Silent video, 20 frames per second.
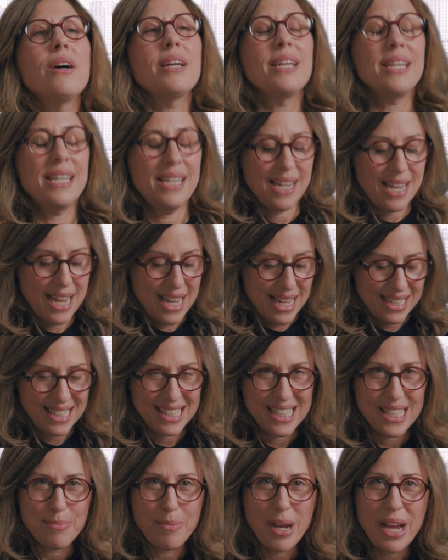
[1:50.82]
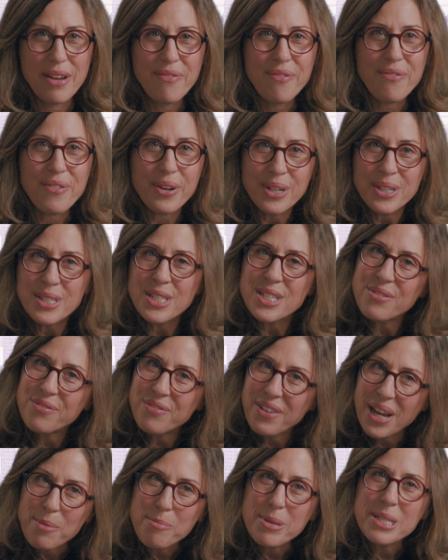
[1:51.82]
Yes, my first
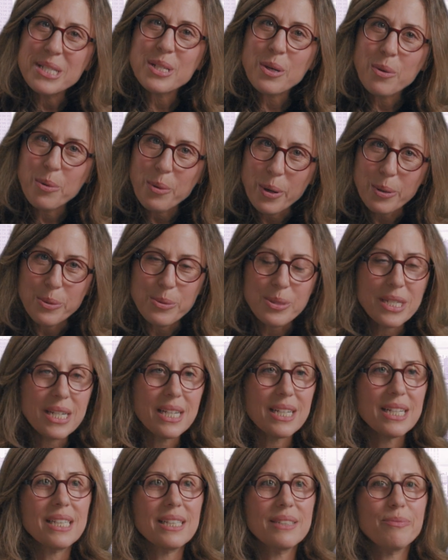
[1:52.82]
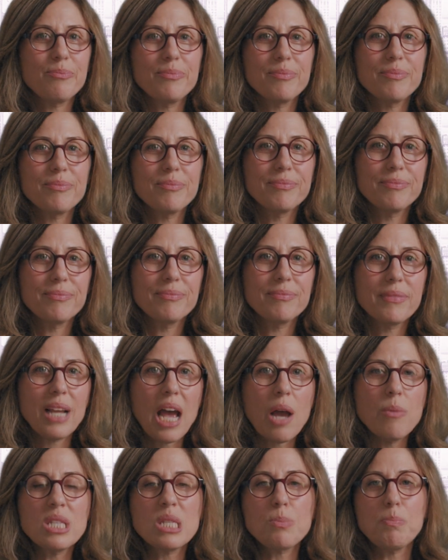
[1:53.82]
famous quote.
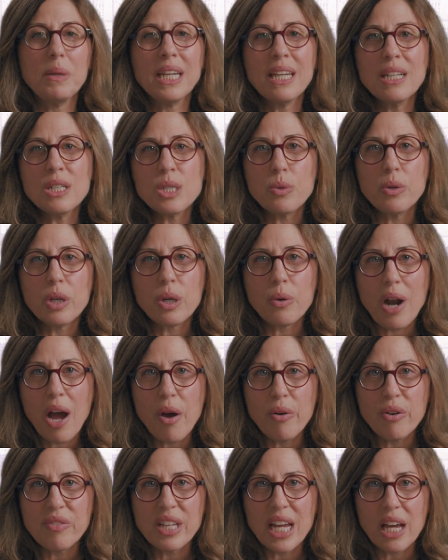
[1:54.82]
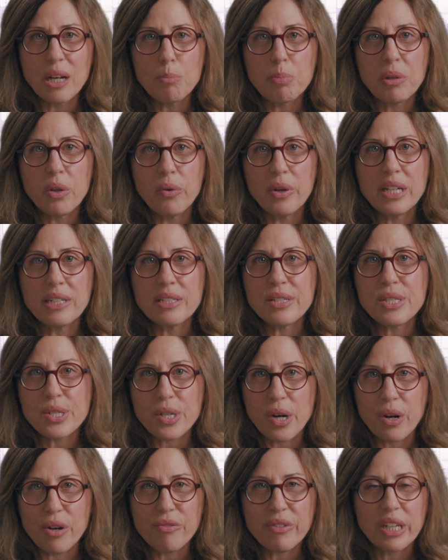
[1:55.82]
I was speaking to a crowd of the unemployed and
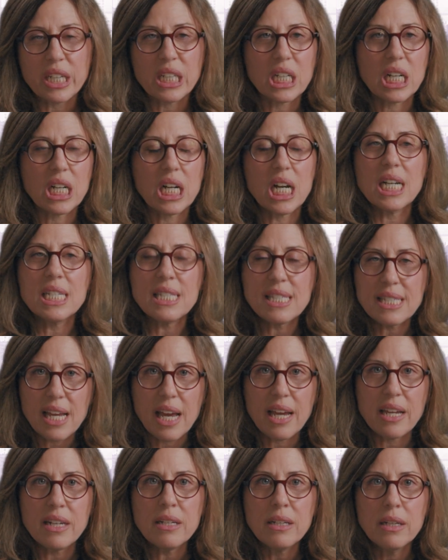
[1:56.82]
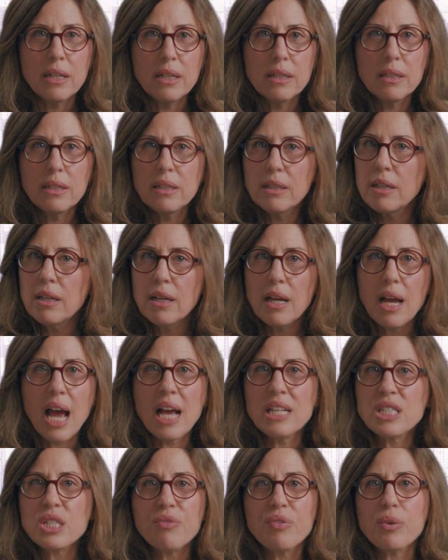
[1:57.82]
starving. I said,
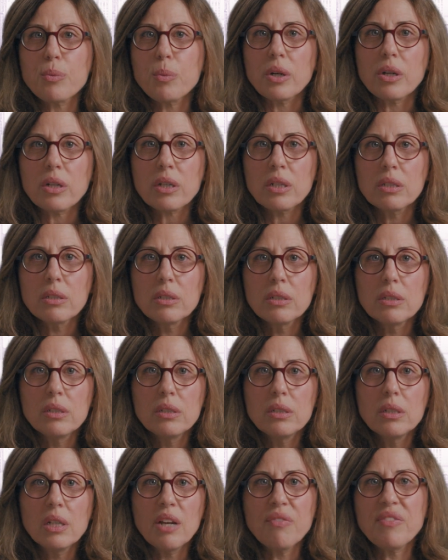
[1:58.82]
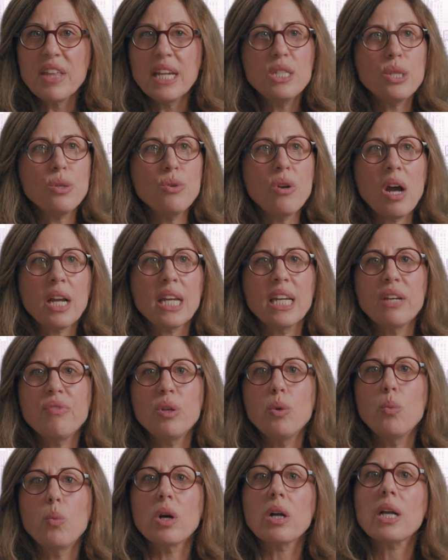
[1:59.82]
"Ask for work. If they do not give
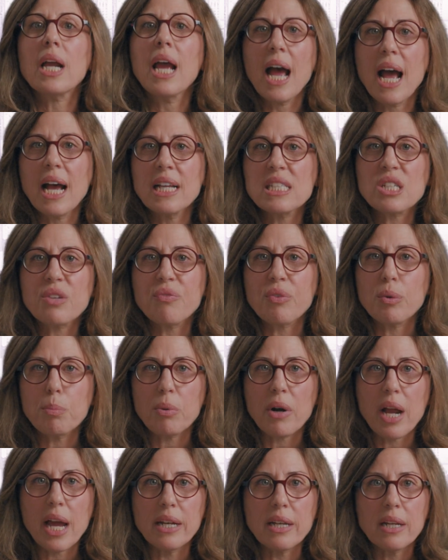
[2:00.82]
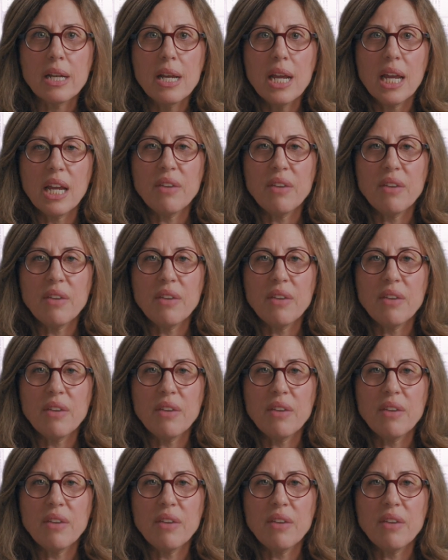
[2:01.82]
you work, ask for bread.